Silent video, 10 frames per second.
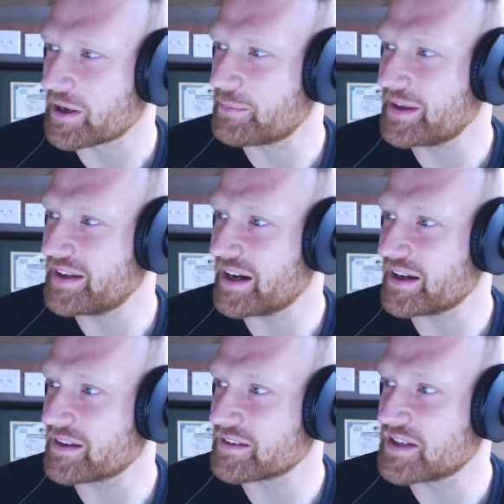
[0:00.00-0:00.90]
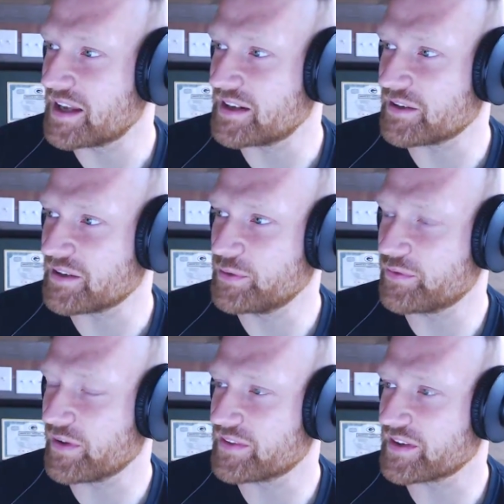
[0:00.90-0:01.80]
going to be hitting a few
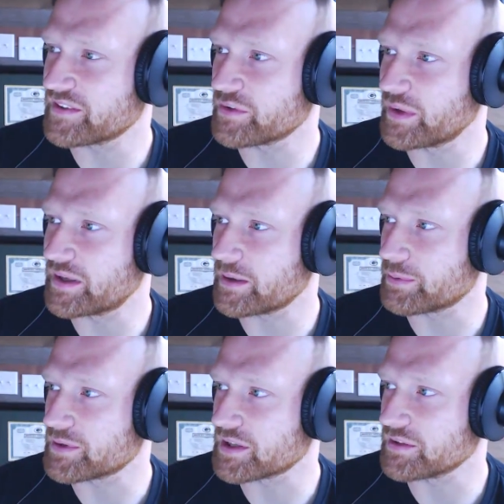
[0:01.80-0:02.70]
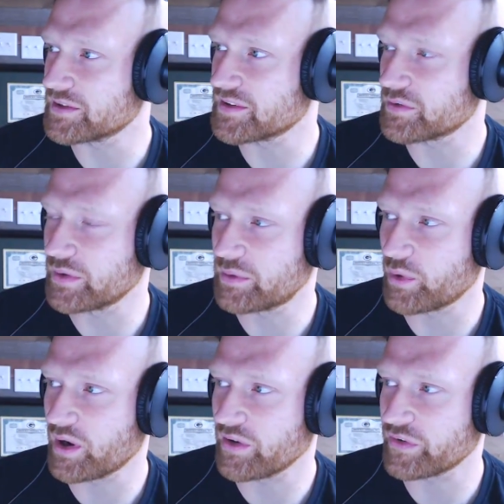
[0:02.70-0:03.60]
fun things this week, and particularly this week,
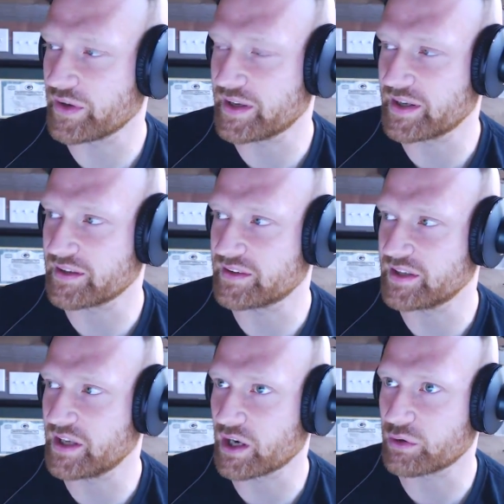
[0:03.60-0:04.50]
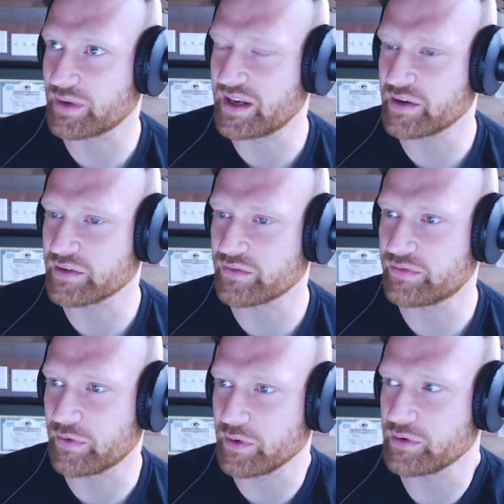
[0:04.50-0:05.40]
we're also hitting the Creators
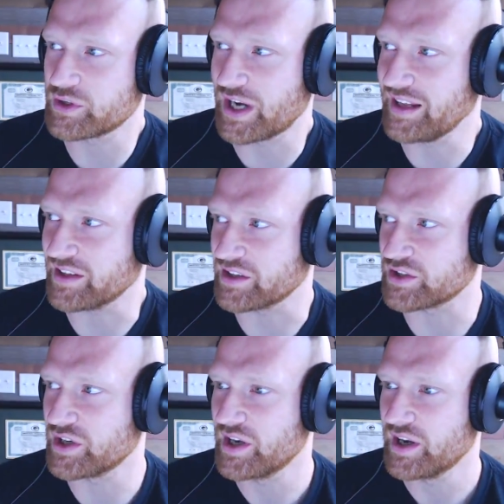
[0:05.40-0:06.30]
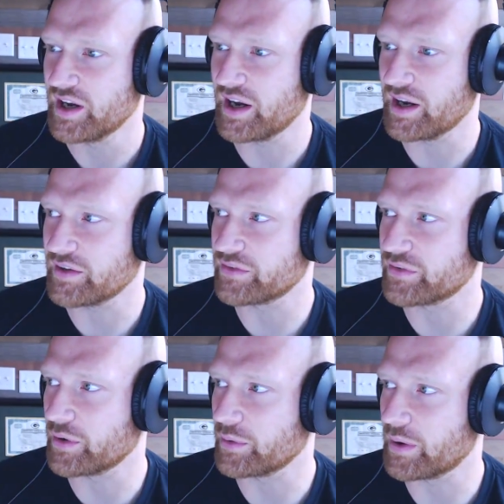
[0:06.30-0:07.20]
Photo Challenge.
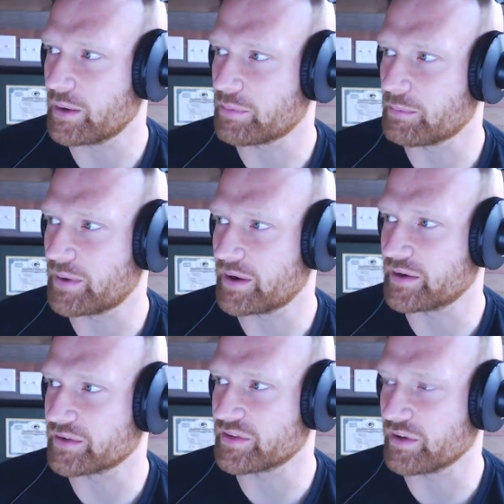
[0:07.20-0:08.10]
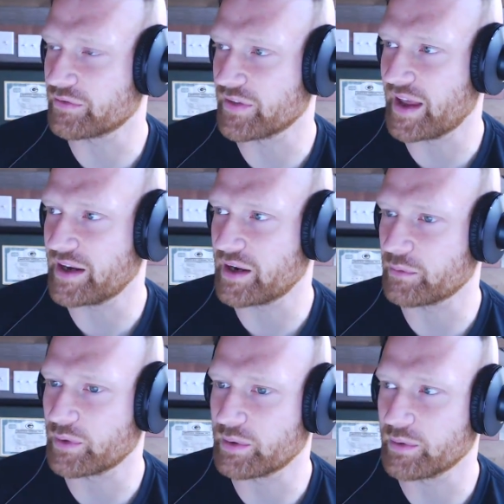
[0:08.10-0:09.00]
So prepare yourself for that,
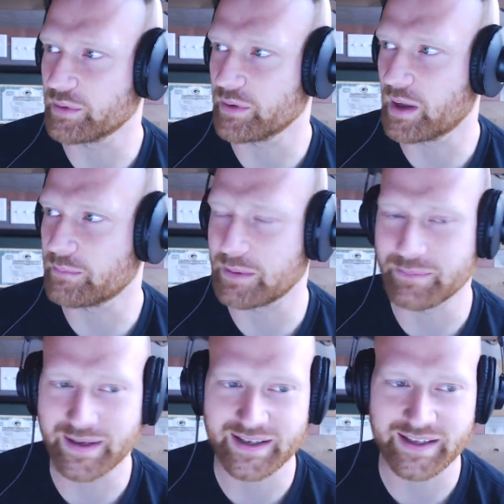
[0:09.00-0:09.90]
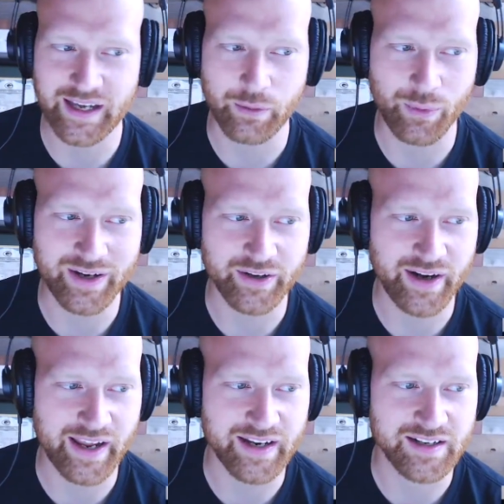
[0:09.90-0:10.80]
and we will be picking a winner
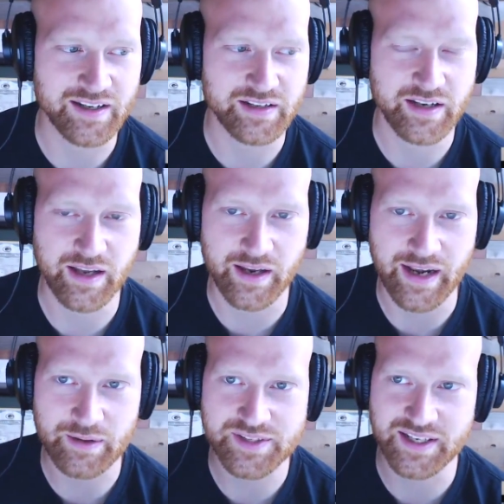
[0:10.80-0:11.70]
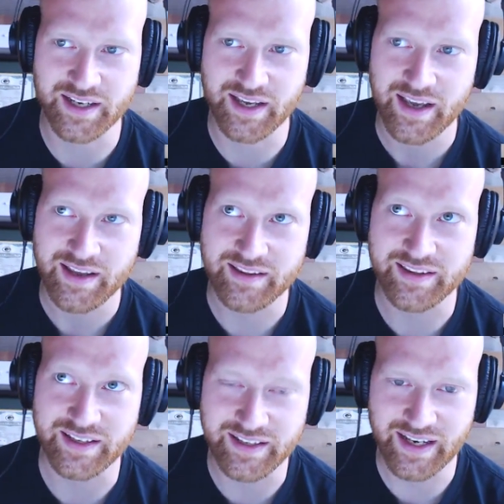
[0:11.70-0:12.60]
and announcing
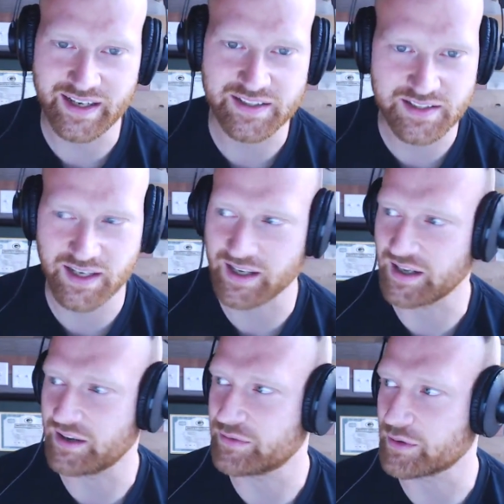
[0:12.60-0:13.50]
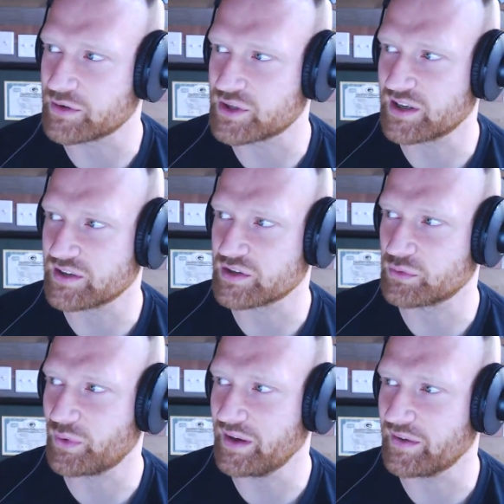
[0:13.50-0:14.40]
the next photo challenge as
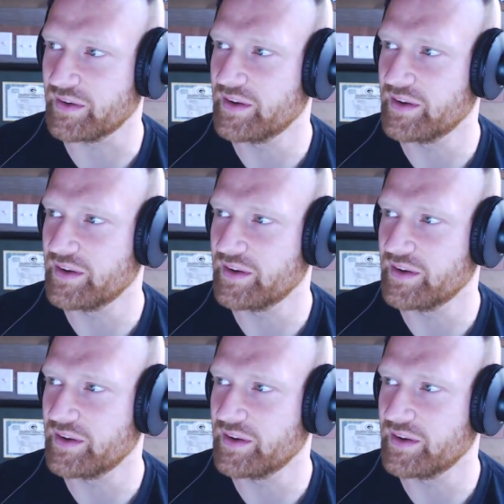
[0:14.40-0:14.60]
well.